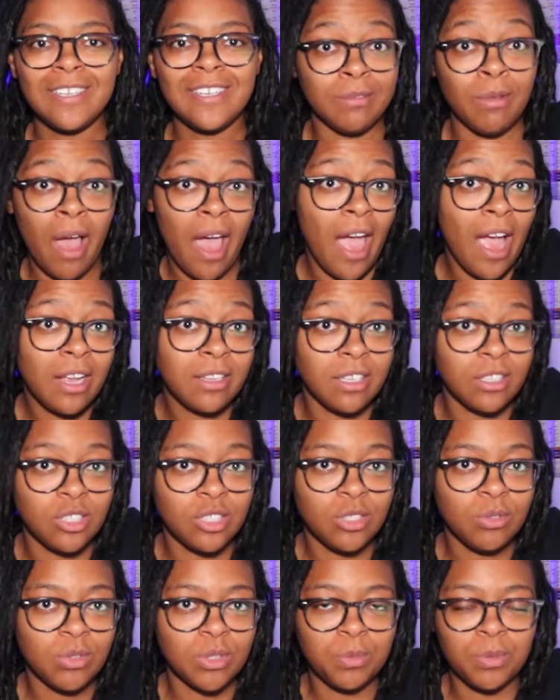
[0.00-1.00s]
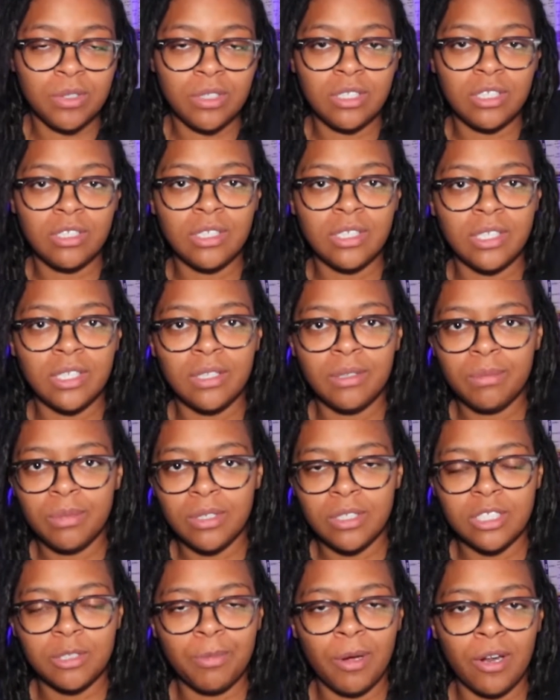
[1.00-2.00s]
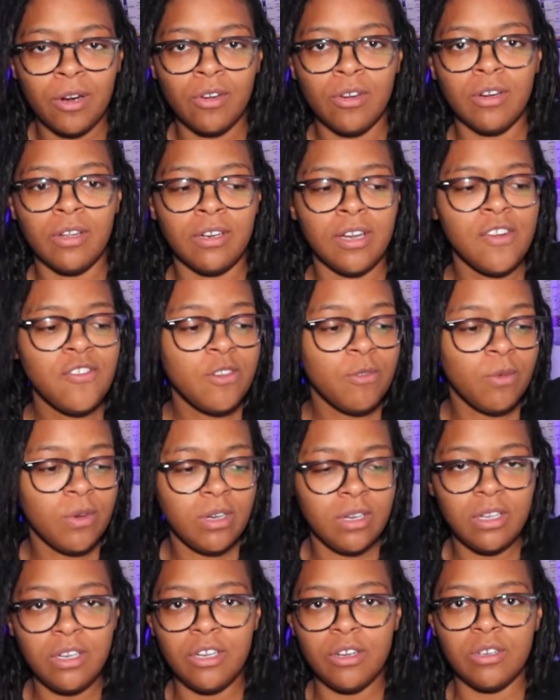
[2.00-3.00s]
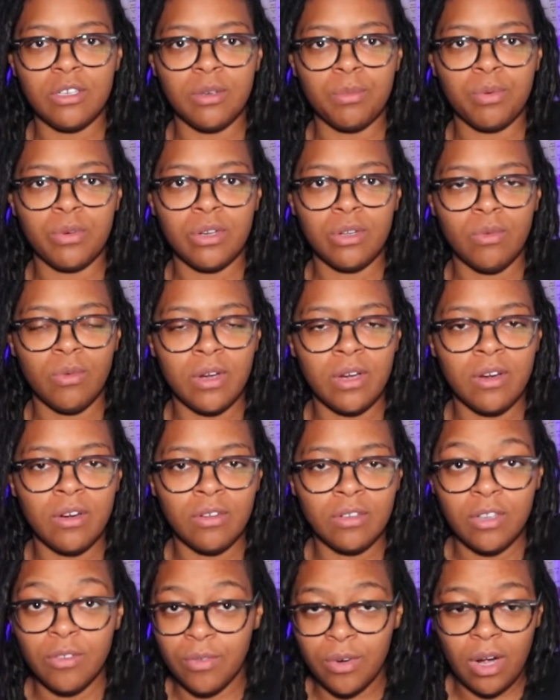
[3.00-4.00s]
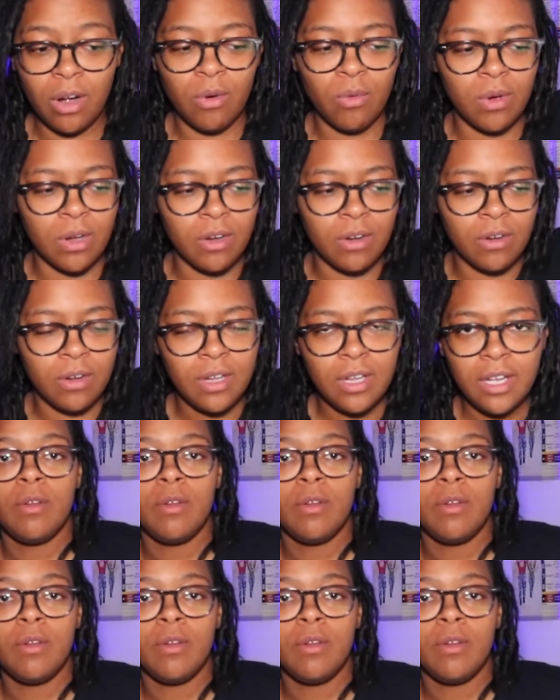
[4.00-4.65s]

The acting too was pretty good, pretty spot on. Everyone in here did pretty well, did very well.